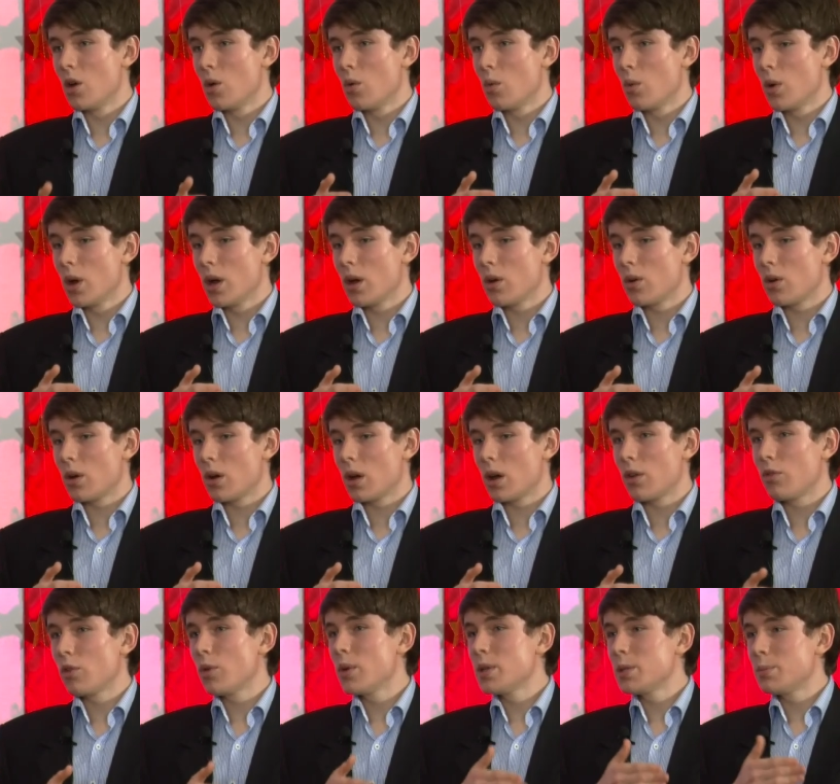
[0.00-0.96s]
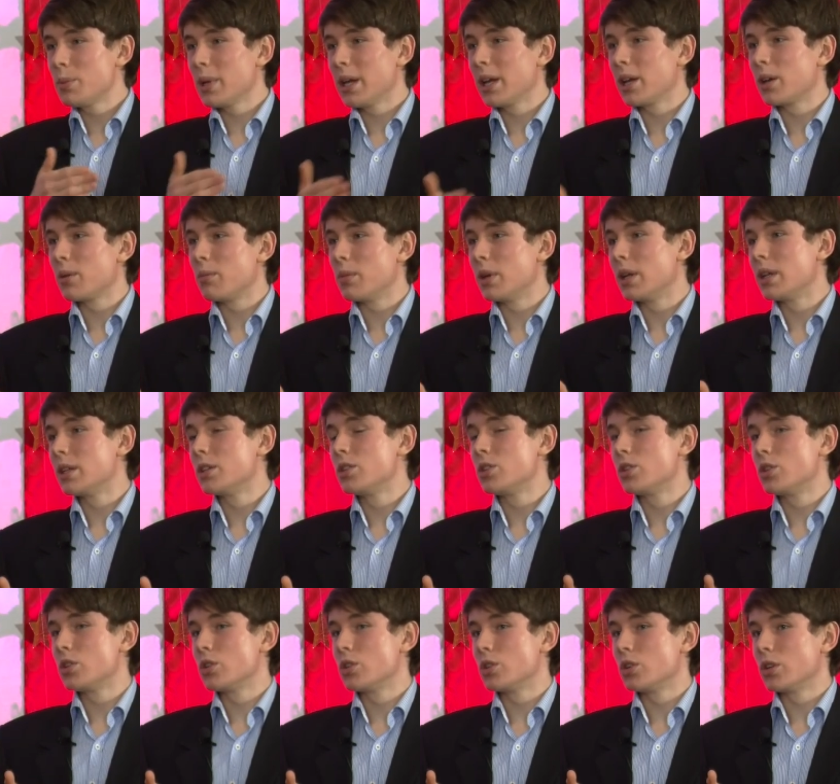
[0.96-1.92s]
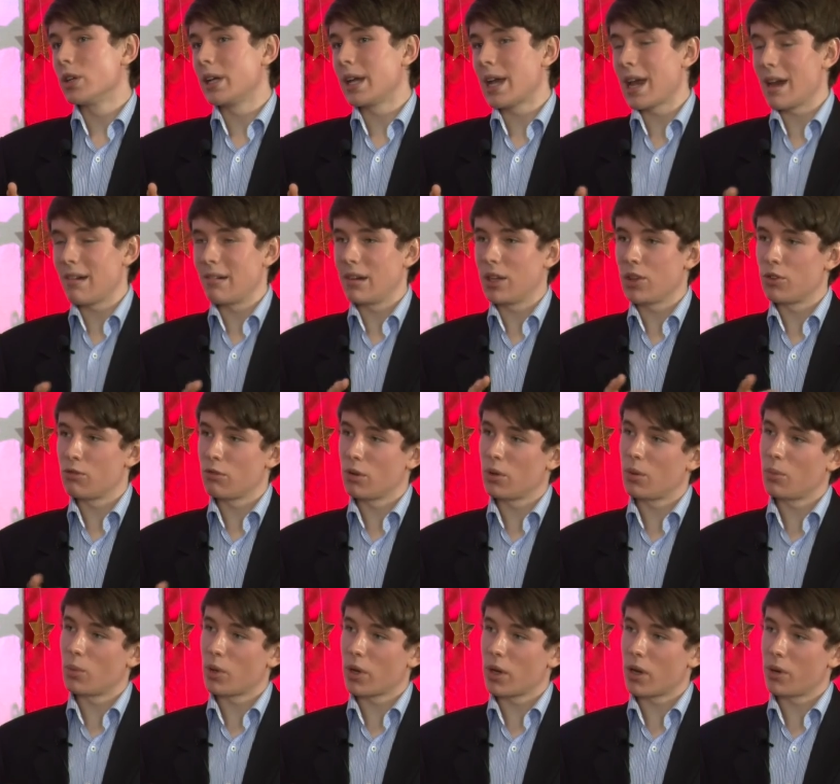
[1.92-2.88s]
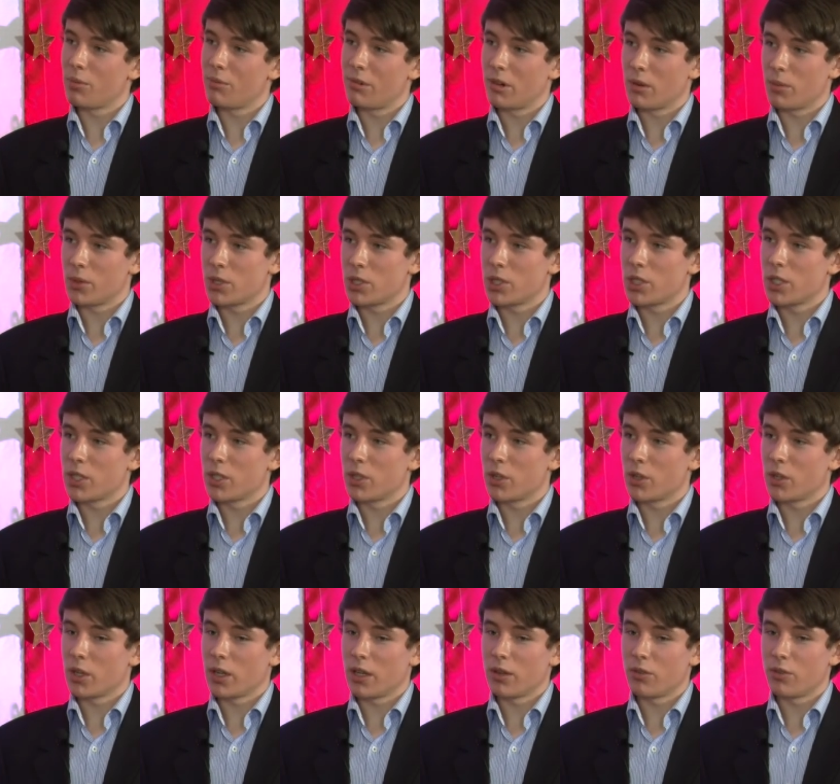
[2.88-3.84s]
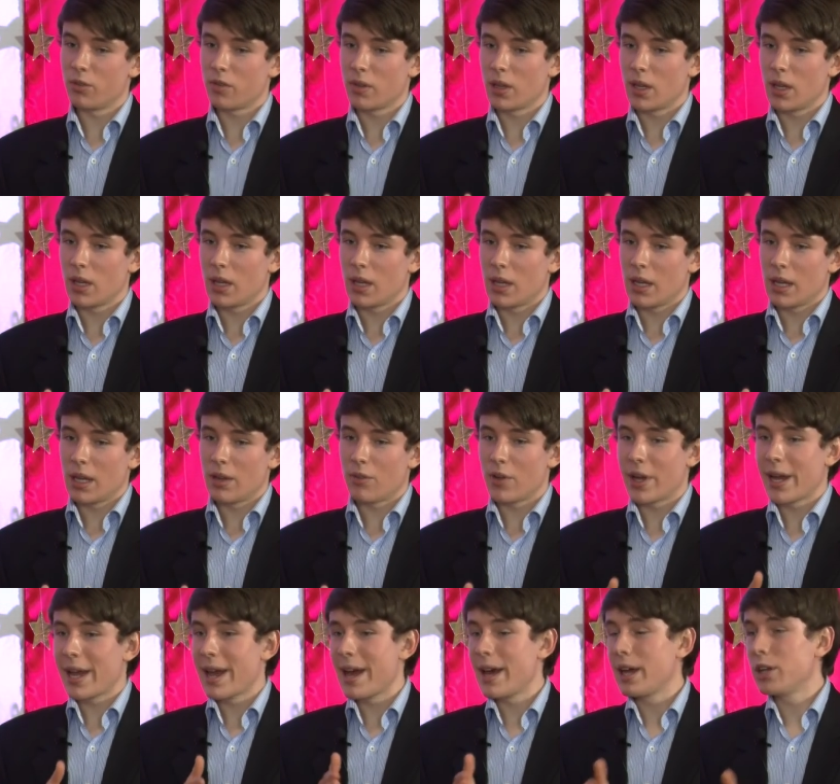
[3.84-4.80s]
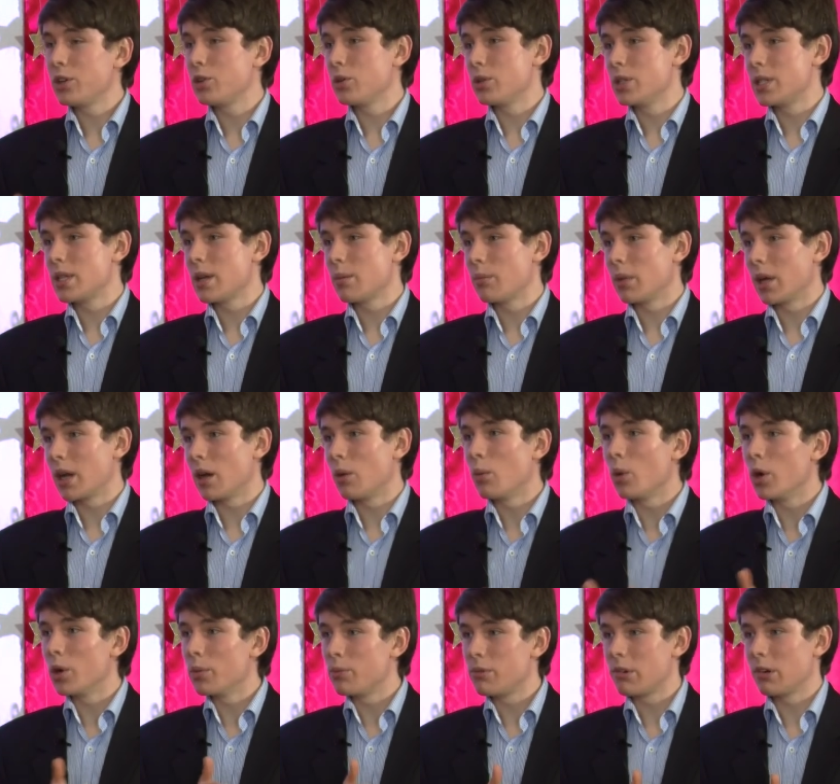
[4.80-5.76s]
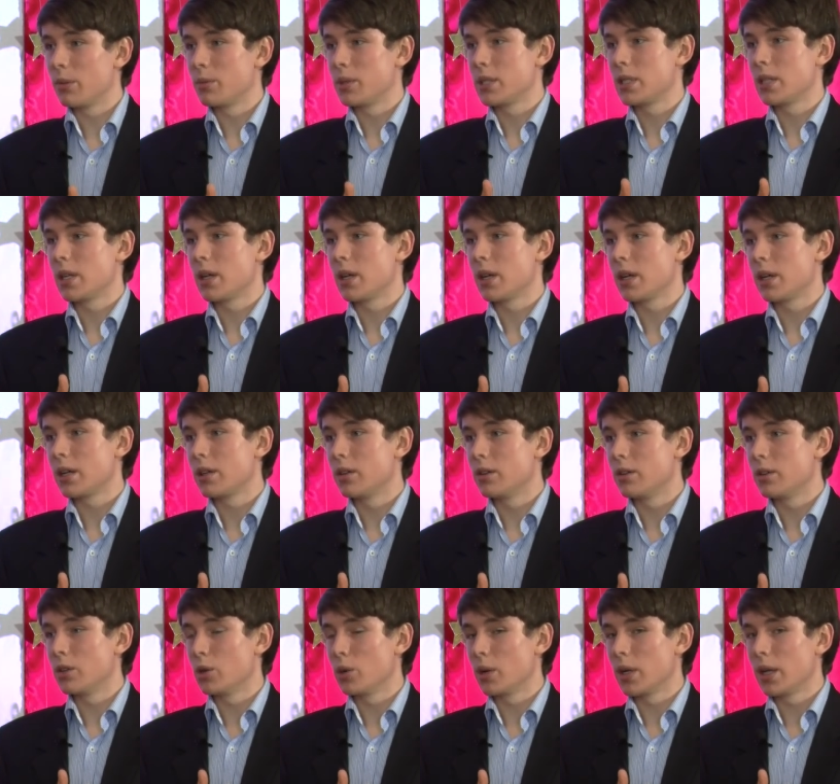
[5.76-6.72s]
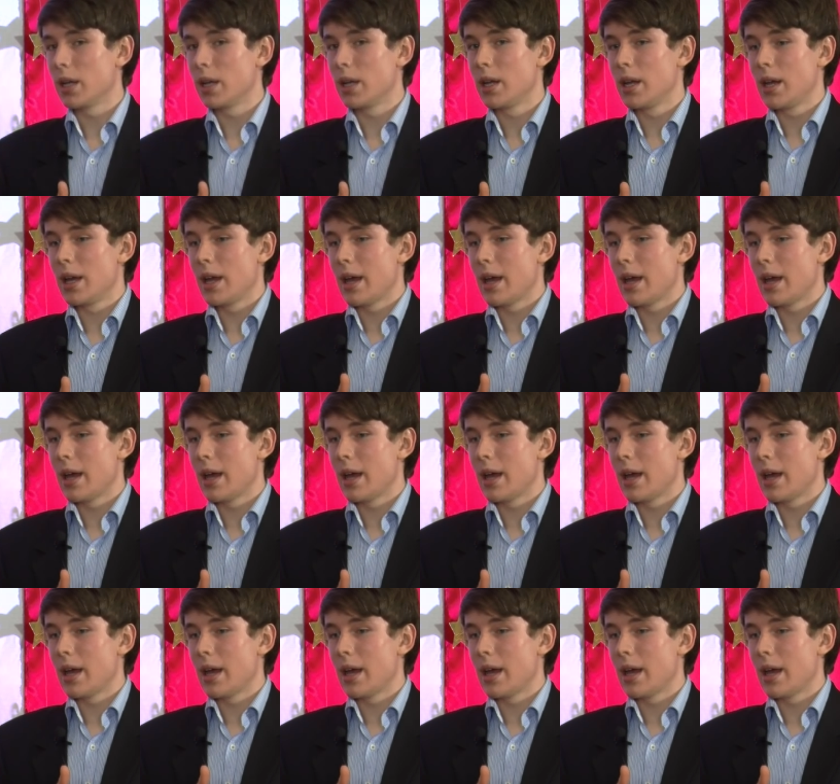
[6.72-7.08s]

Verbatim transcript: Well, I've always been committed to carrying through on what I promise to do. If, if I can't do something, I won't promise that I can do it.